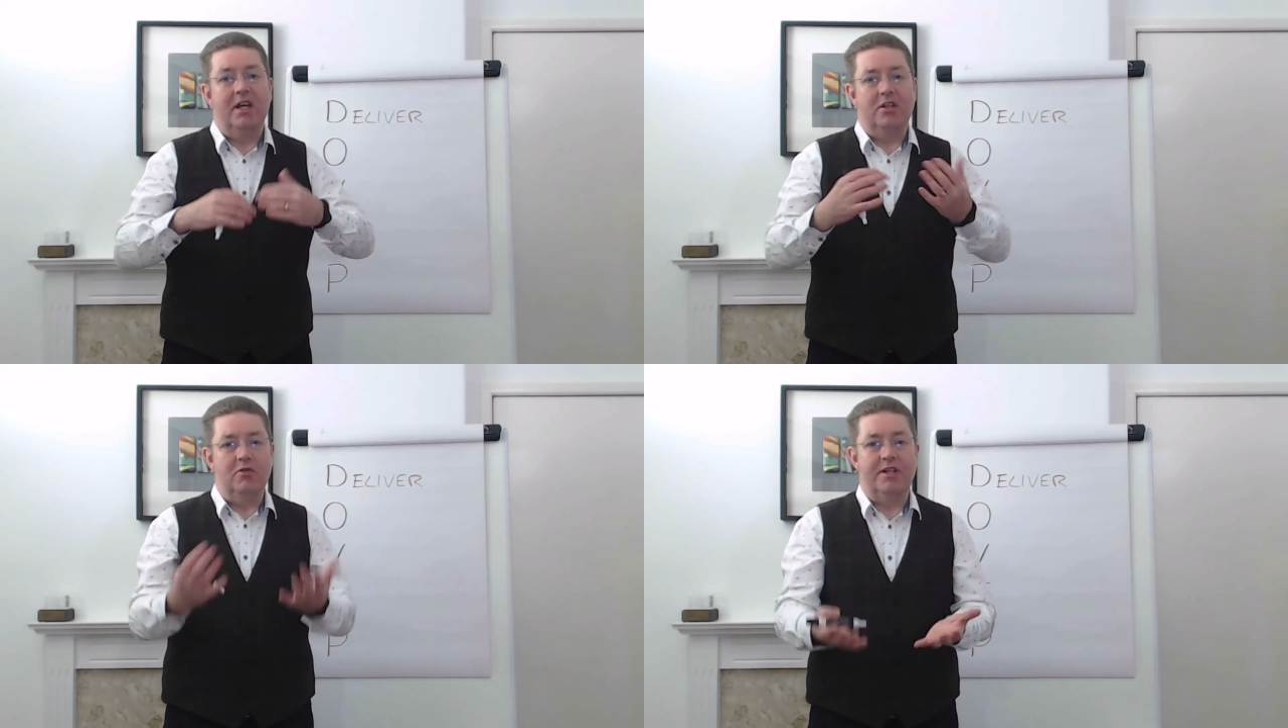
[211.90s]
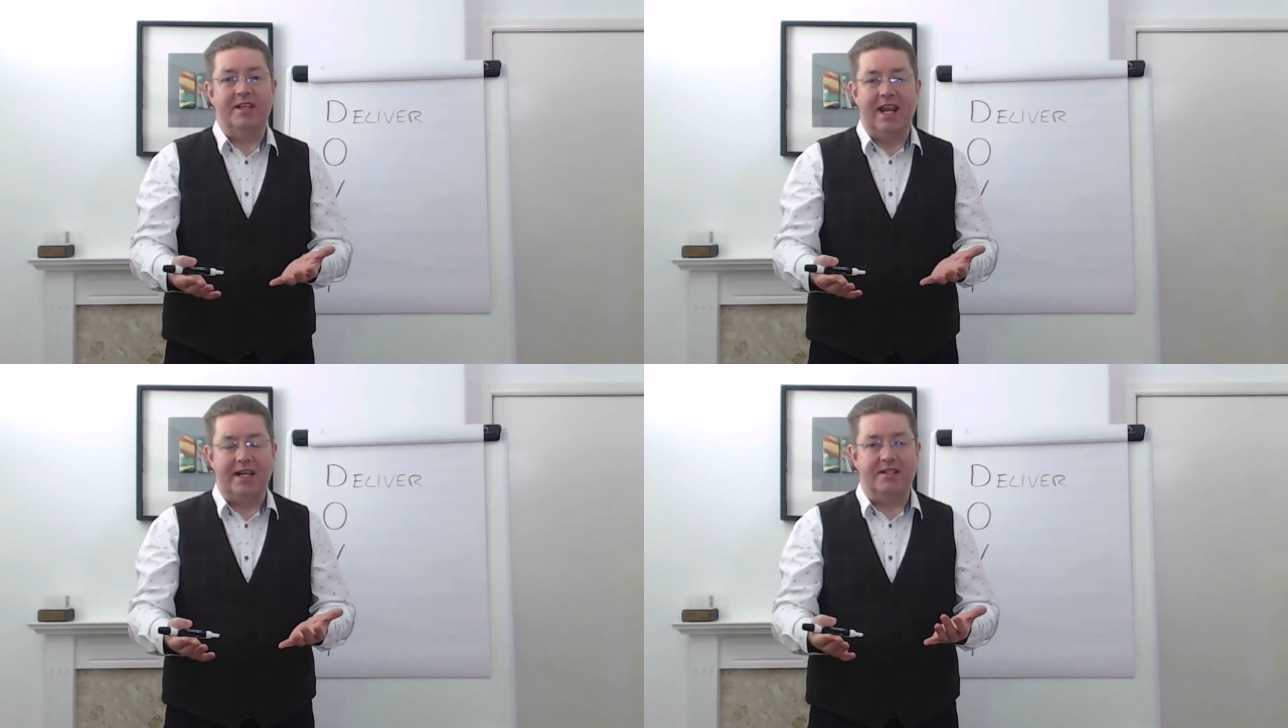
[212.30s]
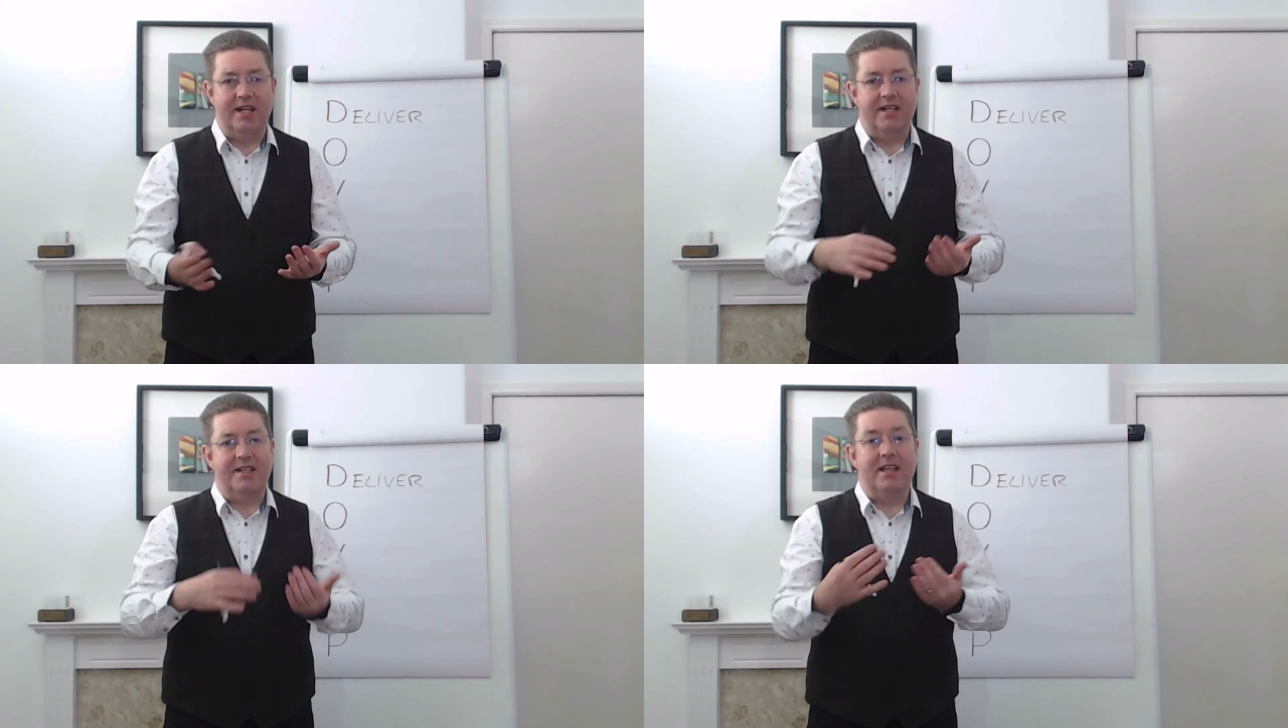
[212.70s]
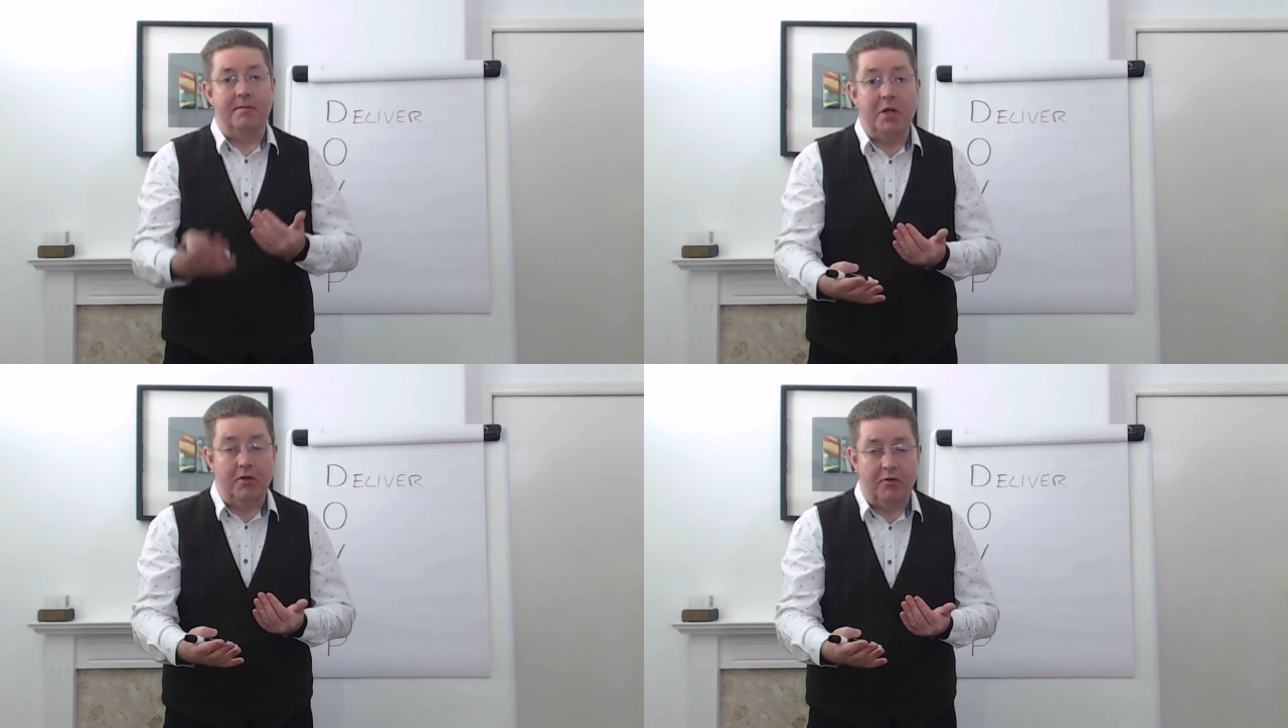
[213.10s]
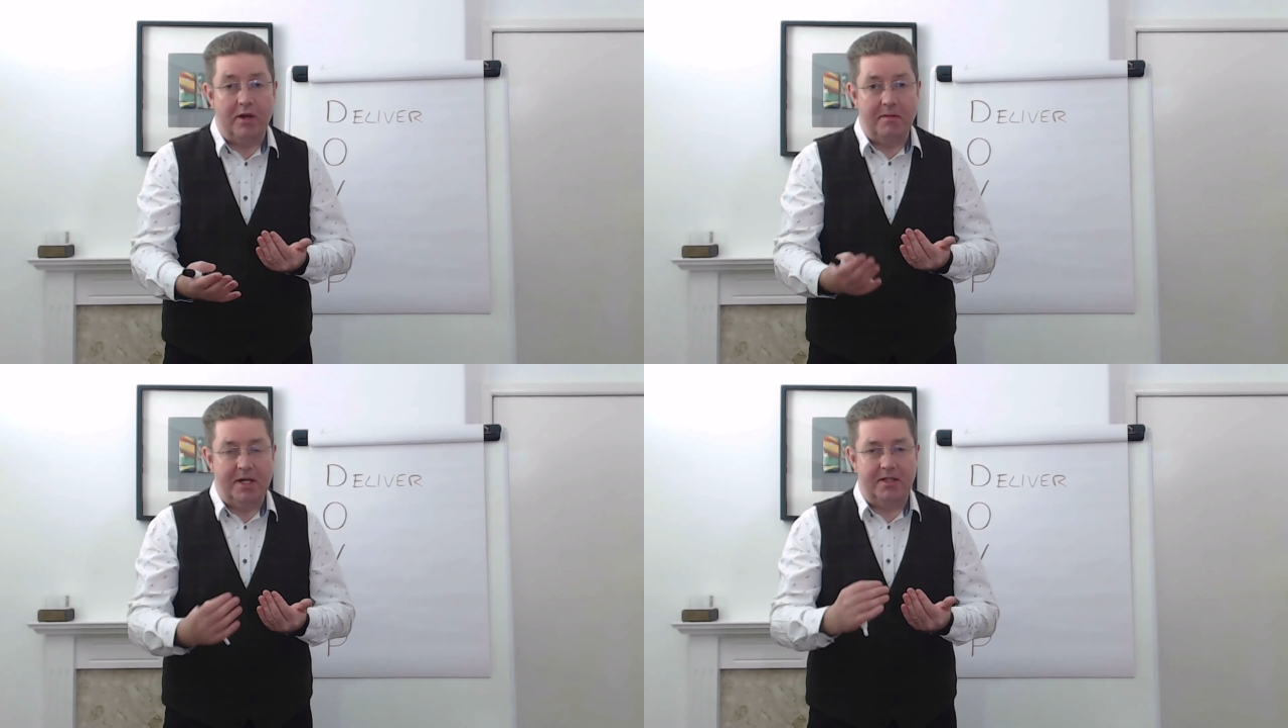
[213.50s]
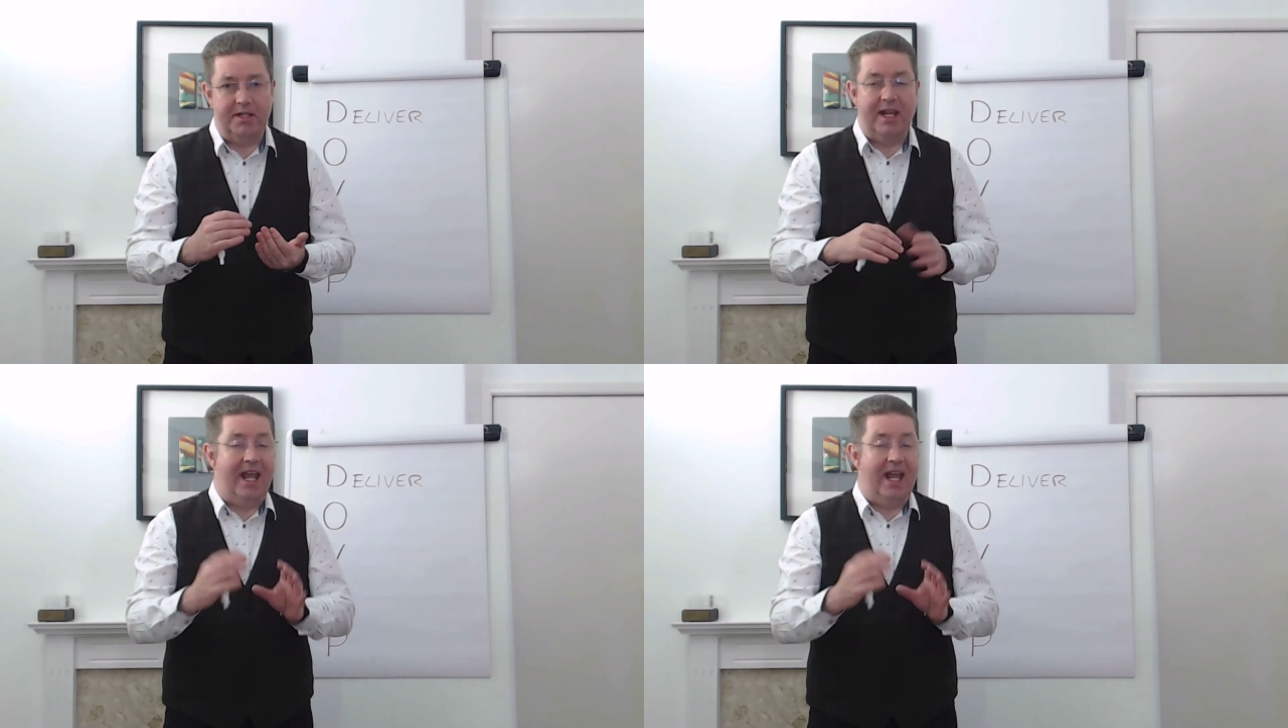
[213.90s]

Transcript: Usually the next day, send them another email saying,